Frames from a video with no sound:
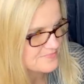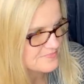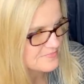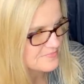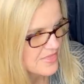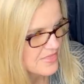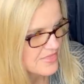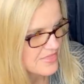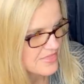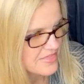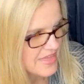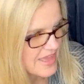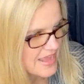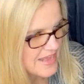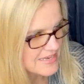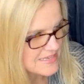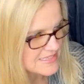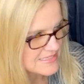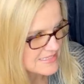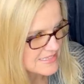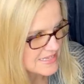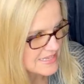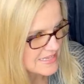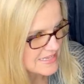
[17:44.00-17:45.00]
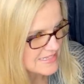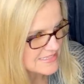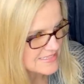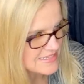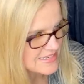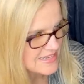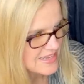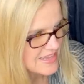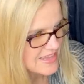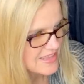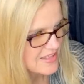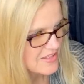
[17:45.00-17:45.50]
That is it.
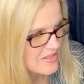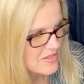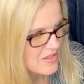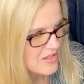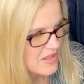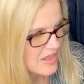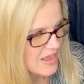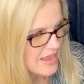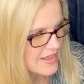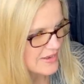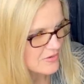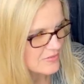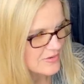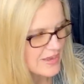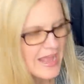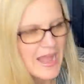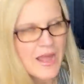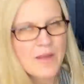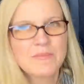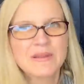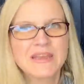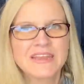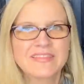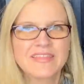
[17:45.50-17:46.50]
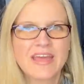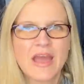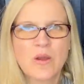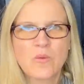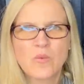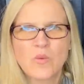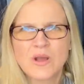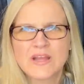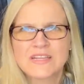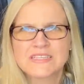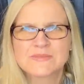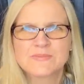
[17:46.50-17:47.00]
I don't know how many that
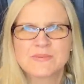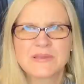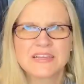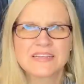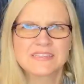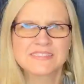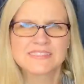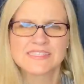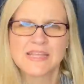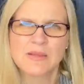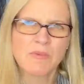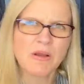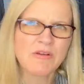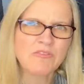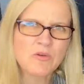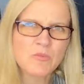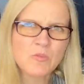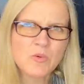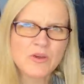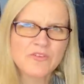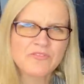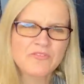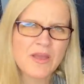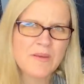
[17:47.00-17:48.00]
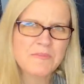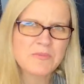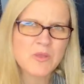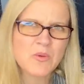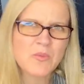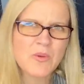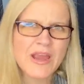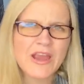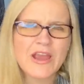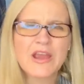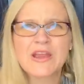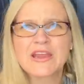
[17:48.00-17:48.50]
was because some of them were
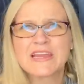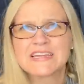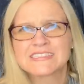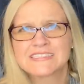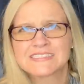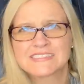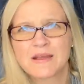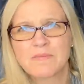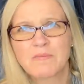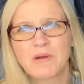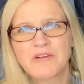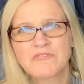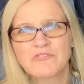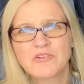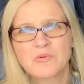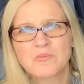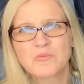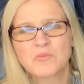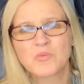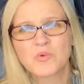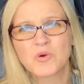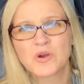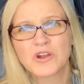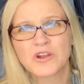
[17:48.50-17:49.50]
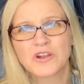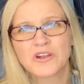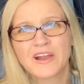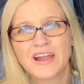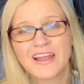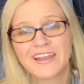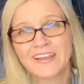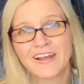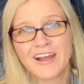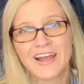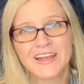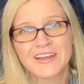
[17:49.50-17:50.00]
February, some of them were
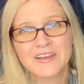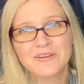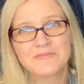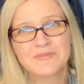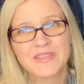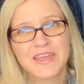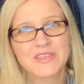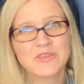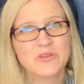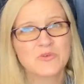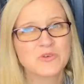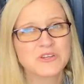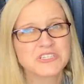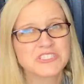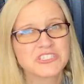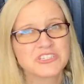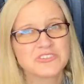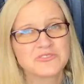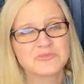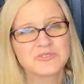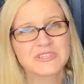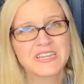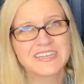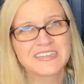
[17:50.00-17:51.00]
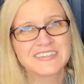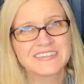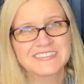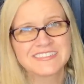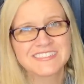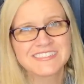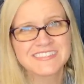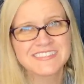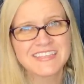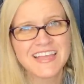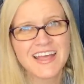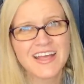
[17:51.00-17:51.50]
an item that you wish you didn't
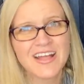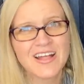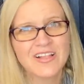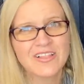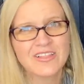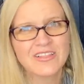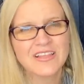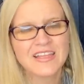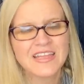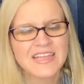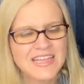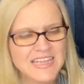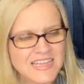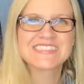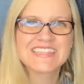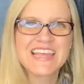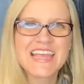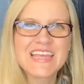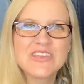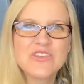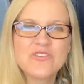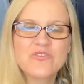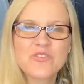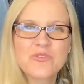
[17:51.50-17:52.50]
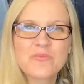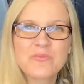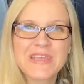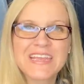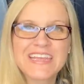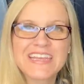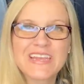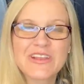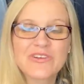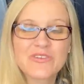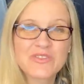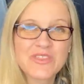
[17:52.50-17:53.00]
sell. Thank you for
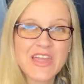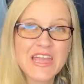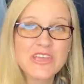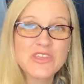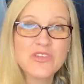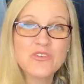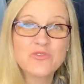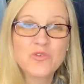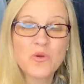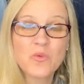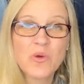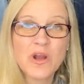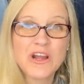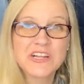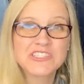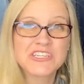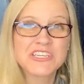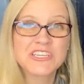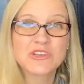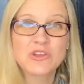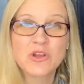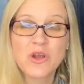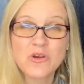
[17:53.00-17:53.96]
being here. Thank you for watching.